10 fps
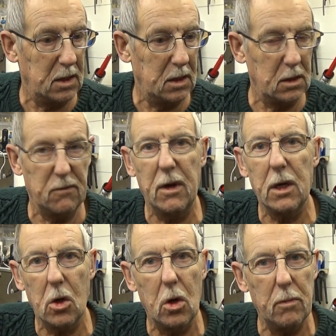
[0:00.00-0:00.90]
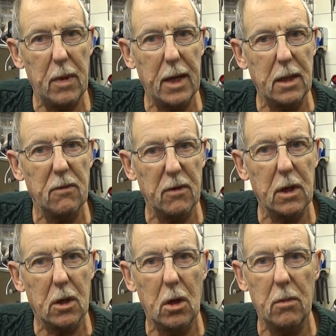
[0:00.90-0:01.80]
he's a very kind man
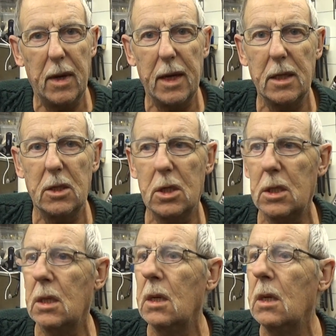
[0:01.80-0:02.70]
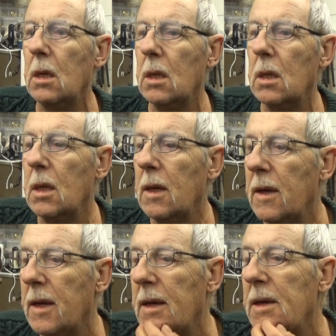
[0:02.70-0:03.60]
indeed.
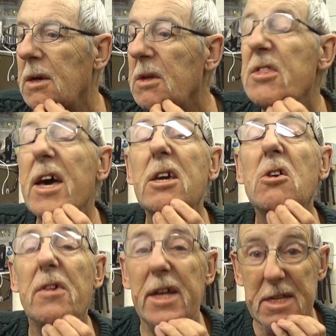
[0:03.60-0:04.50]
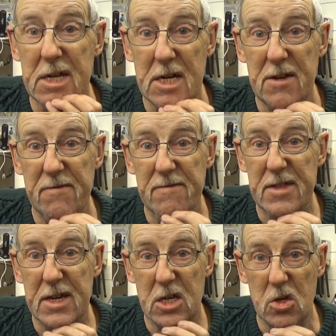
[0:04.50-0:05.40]
Thank you for that, Dave,
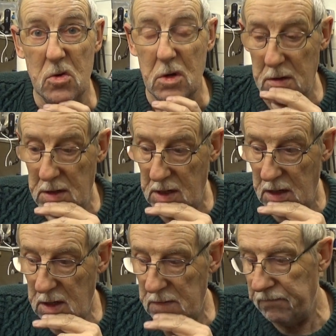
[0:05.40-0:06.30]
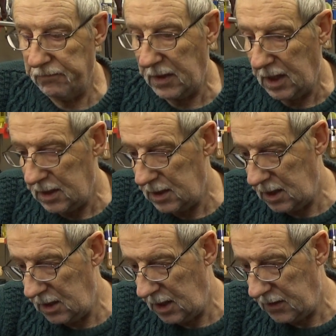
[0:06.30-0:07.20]
thank you. Now
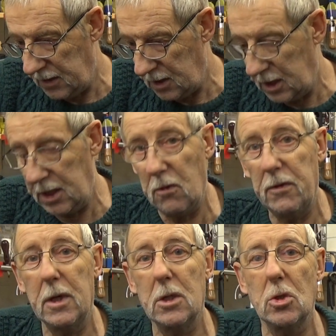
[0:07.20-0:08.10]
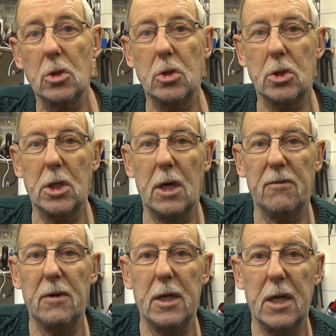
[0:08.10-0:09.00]
the other thing, I'll get off it because I just start
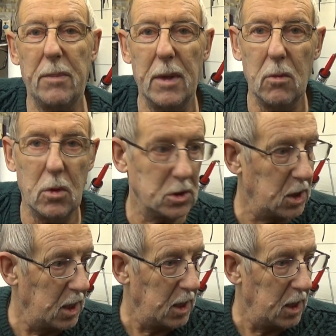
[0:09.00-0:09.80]
filling up otherwise.